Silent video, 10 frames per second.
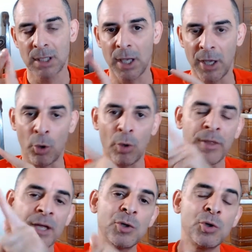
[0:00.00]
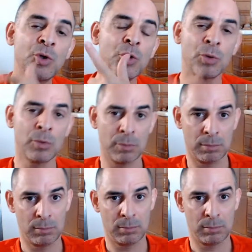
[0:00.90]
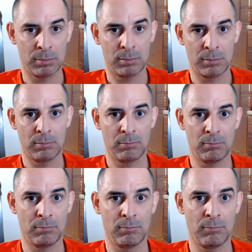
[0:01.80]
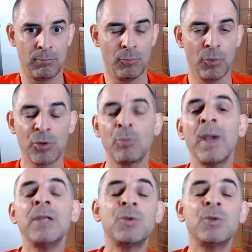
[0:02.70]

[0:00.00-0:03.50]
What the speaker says: And all that you do with your main